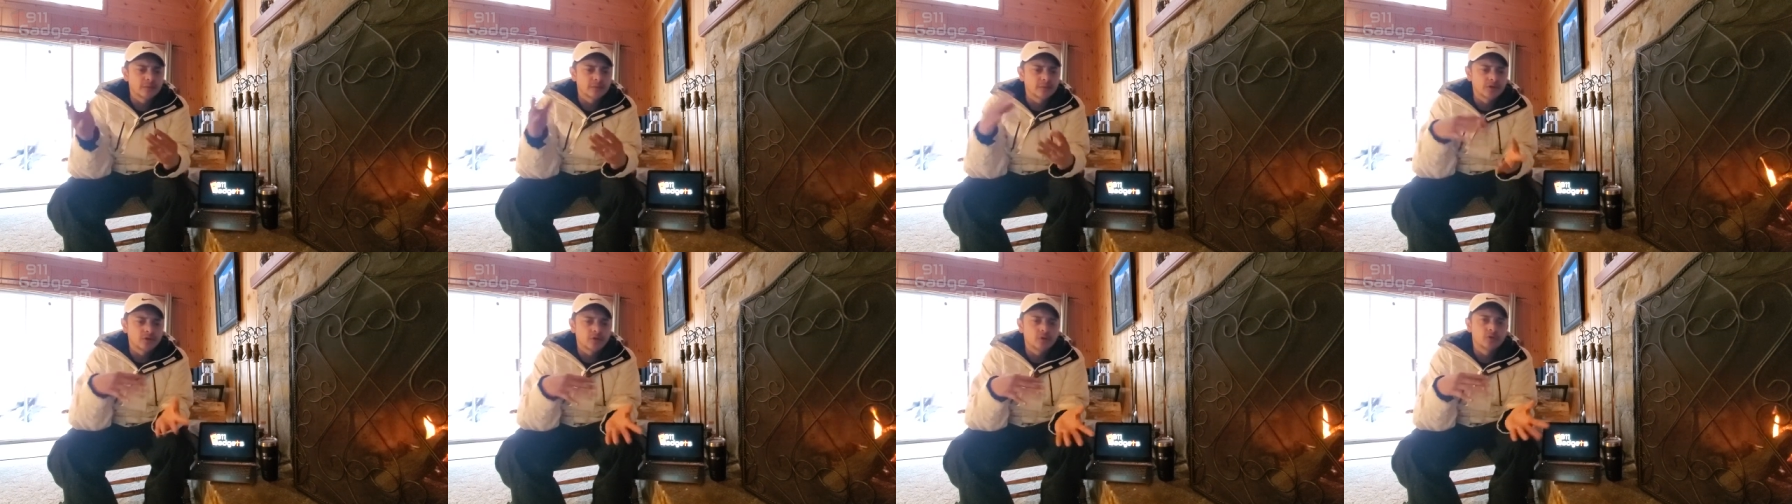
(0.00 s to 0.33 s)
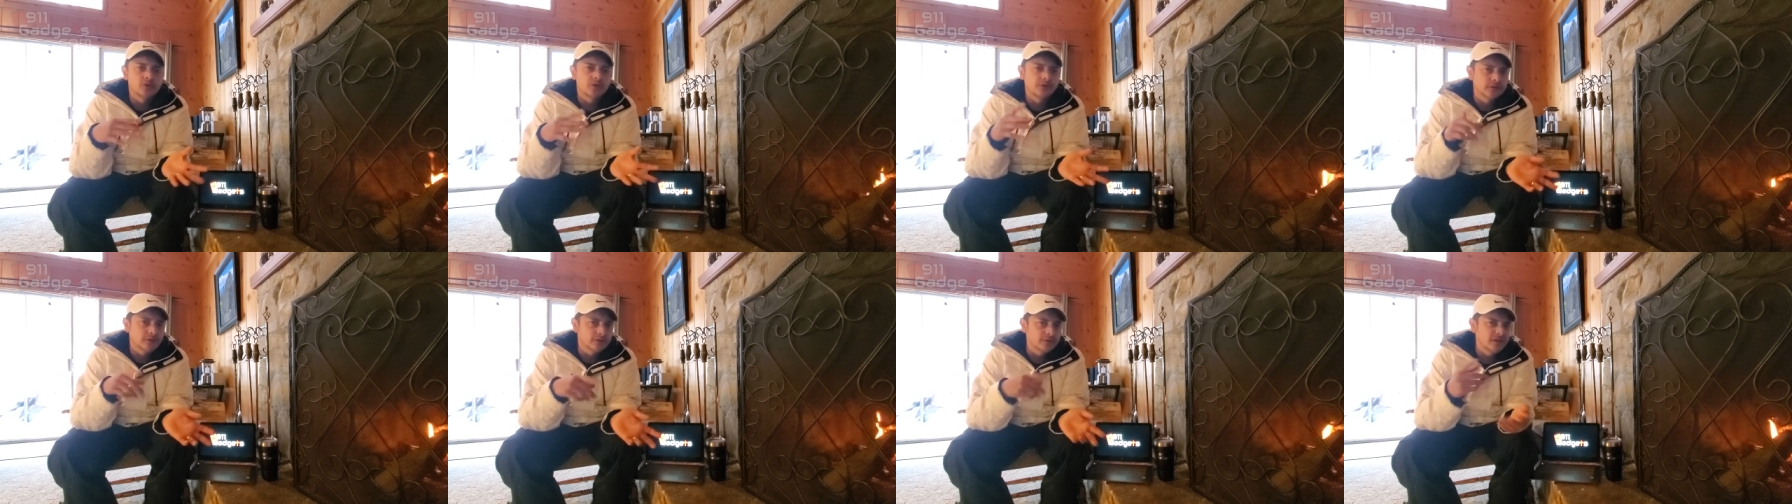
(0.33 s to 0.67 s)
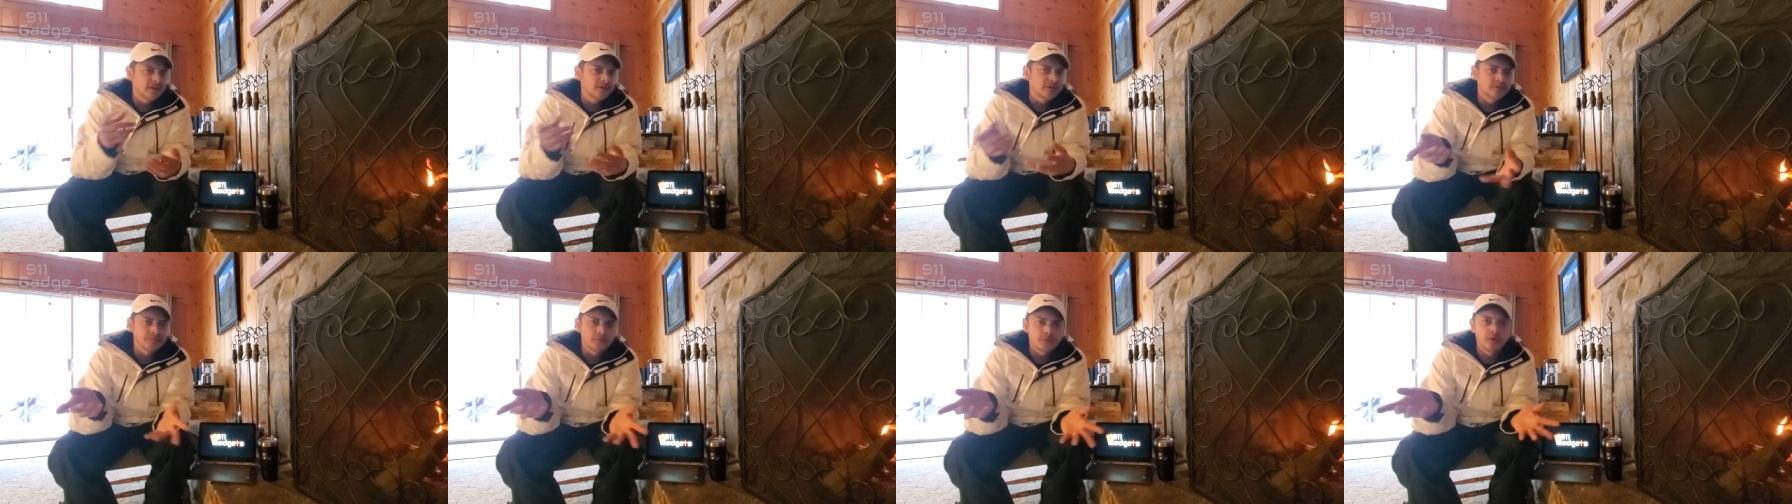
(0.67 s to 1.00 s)
I'm gonna order it, it'll
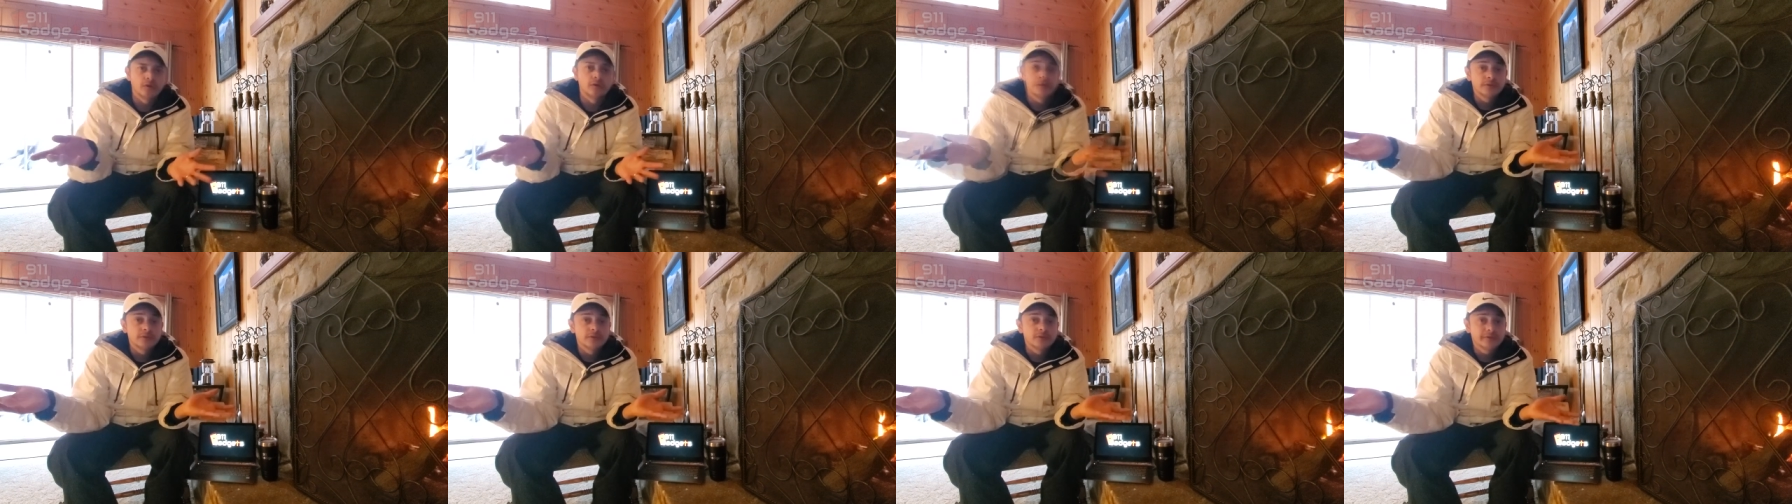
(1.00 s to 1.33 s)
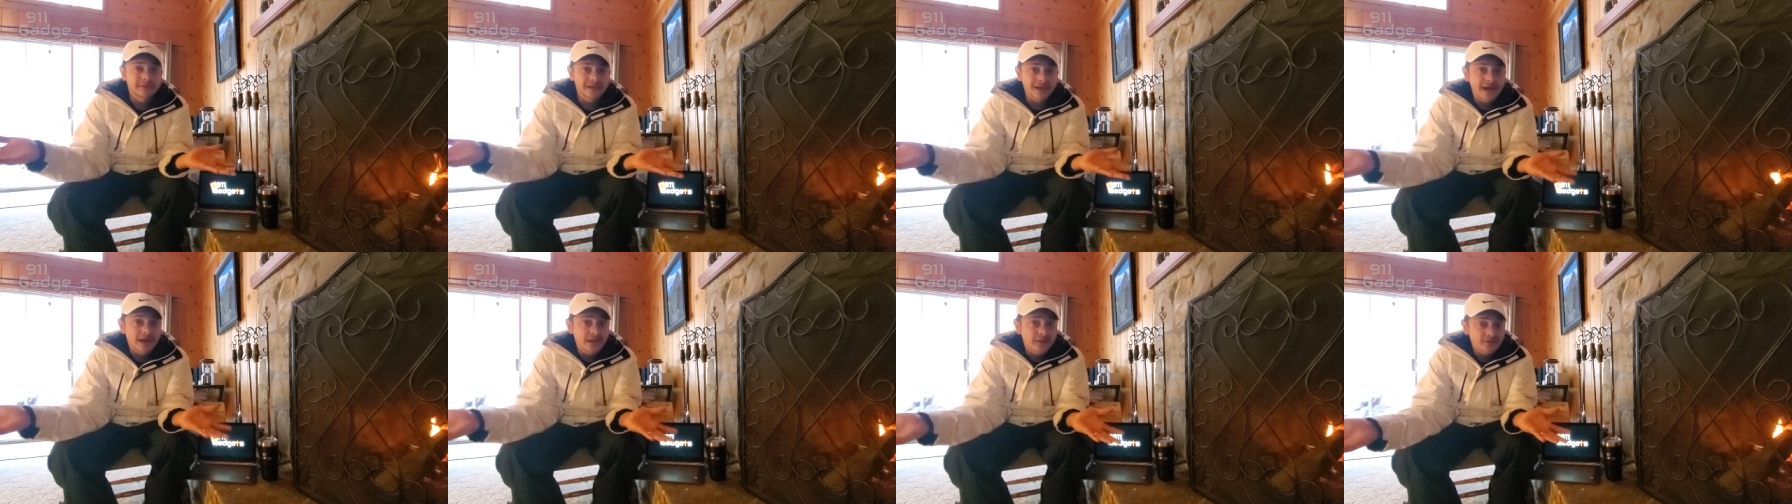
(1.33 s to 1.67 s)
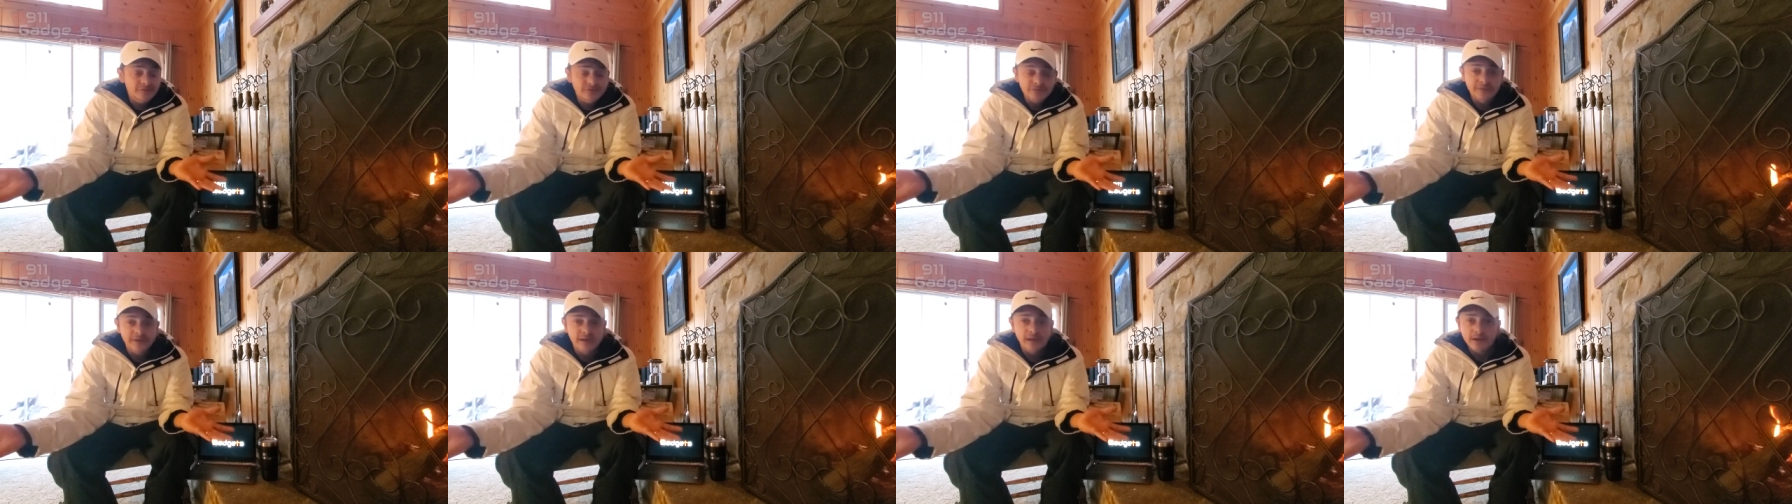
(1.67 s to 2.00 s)
get here tomorrow. You can
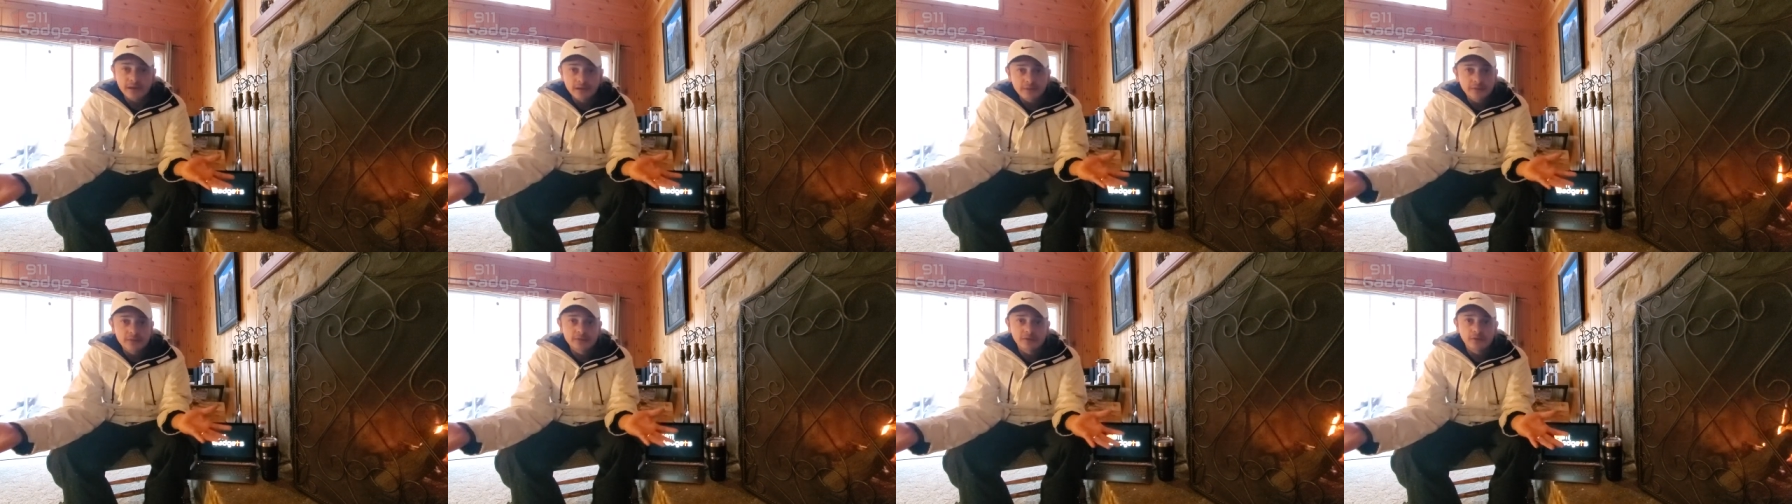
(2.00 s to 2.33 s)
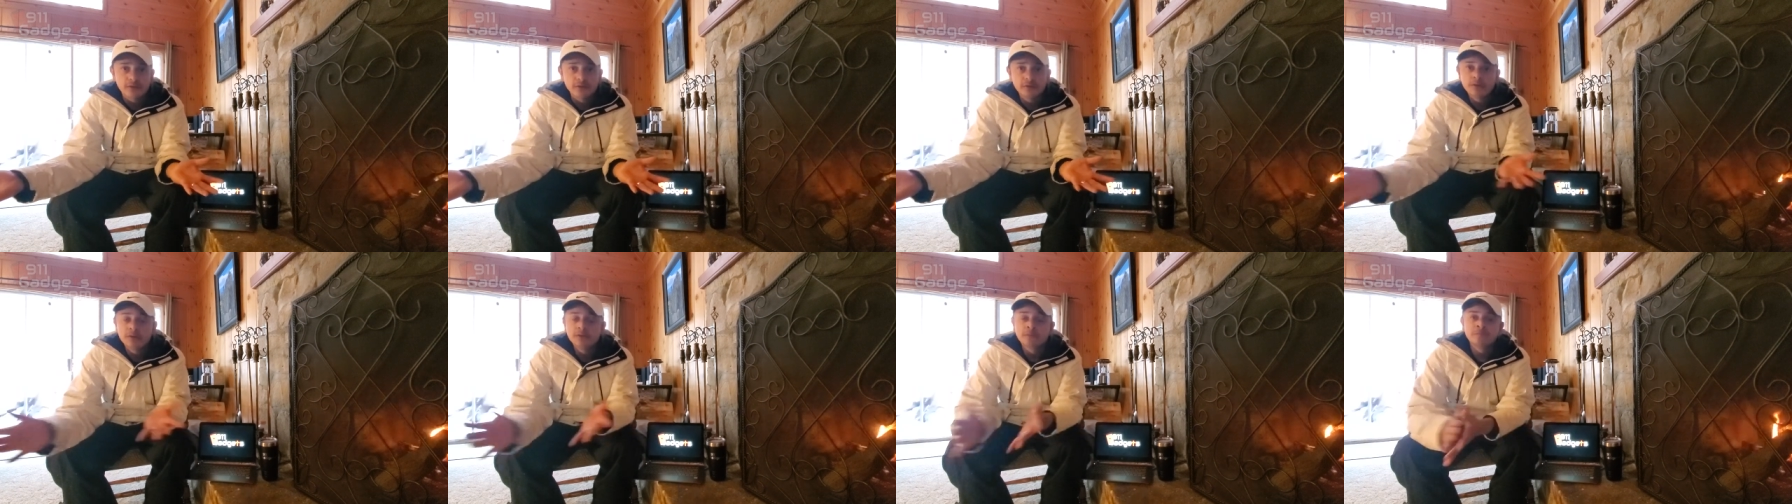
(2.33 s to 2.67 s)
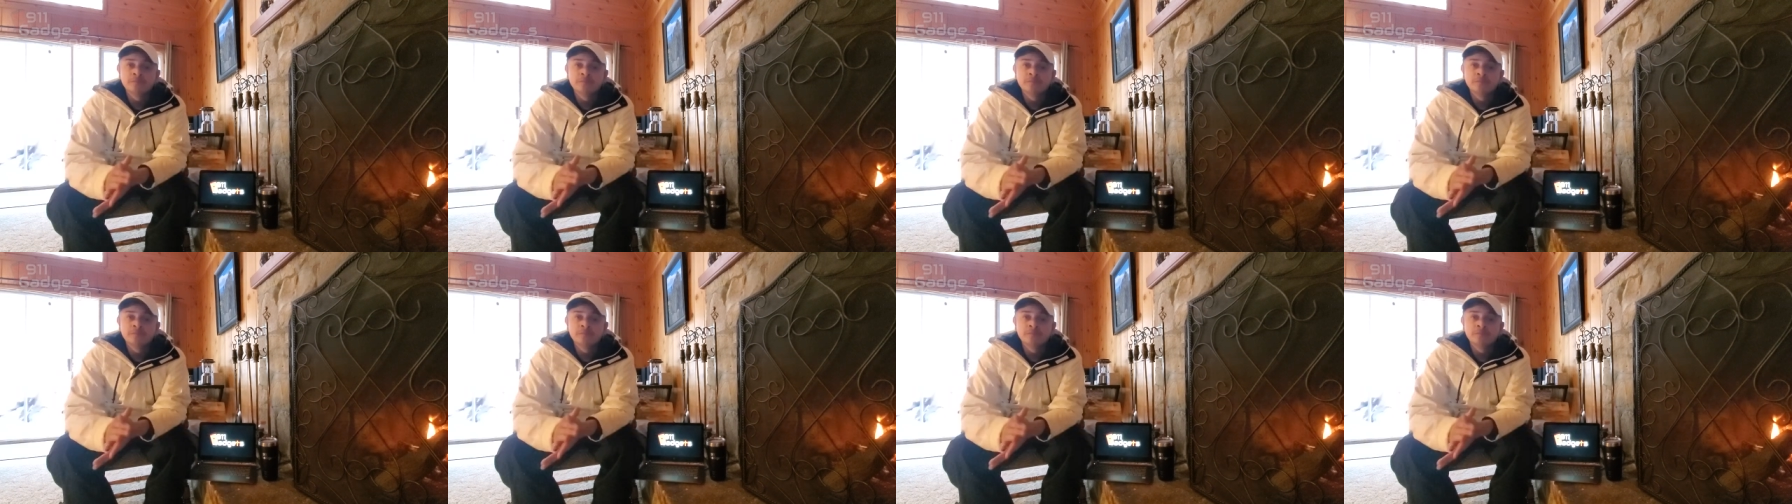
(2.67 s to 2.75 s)
do that, you know.